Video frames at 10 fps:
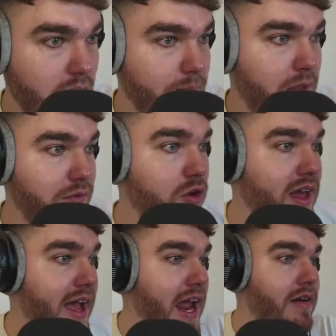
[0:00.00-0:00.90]
through
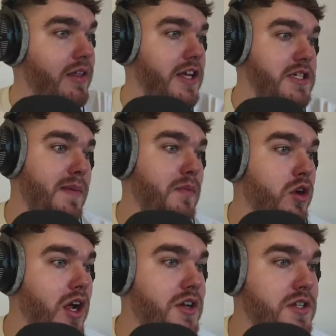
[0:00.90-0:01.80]
that area that is a bit more
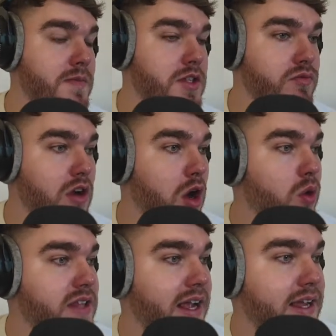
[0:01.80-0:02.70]
accustomed to the role.
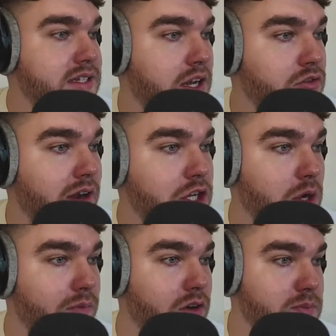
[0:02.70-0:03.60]
Decky's done a great
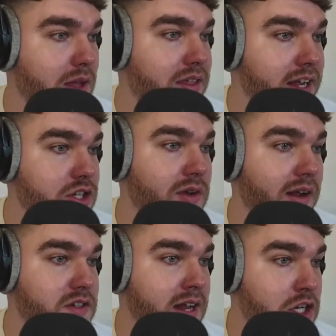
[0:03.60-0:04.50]
job for us, but I think his
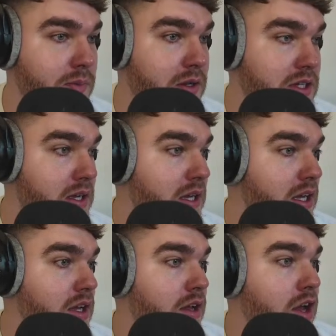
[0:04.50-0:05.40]
strengths and attributes
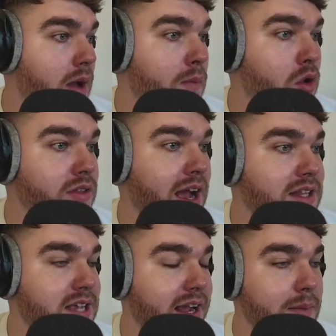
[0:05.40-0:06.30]
are more in that
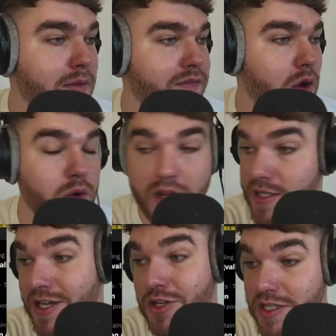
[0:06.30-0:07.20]
attacking midfield." It's
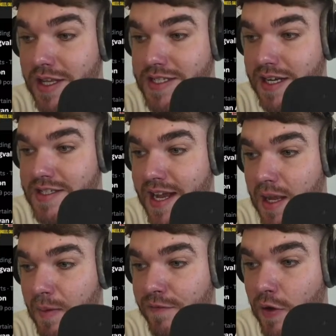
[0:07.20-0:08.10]
interesting that he said
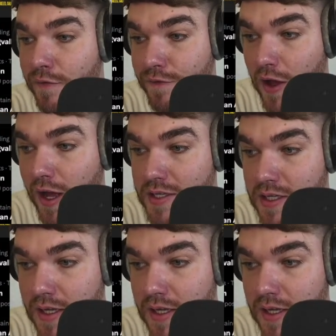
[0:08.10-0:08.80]
attacking midfield first,